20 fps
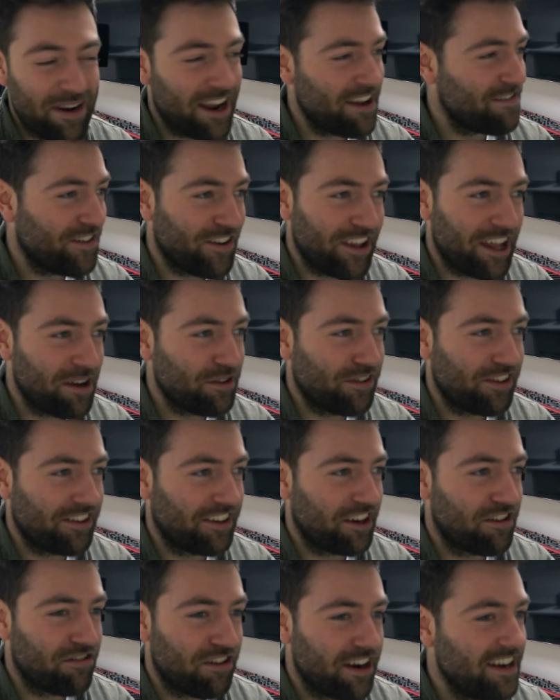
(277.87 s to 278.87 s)
But I thought that was
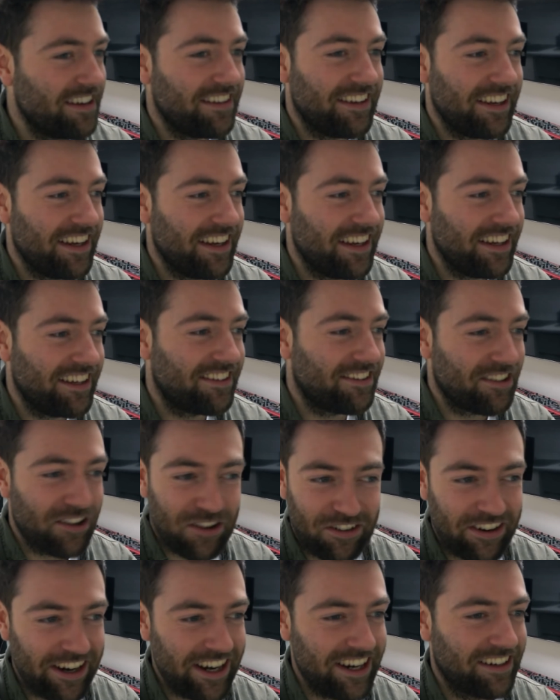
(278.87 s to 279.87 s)
just a crazy
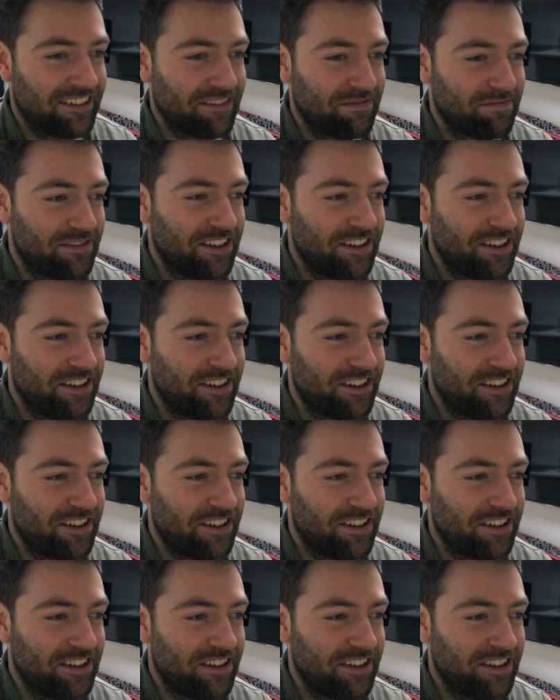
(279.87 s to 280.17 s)
story.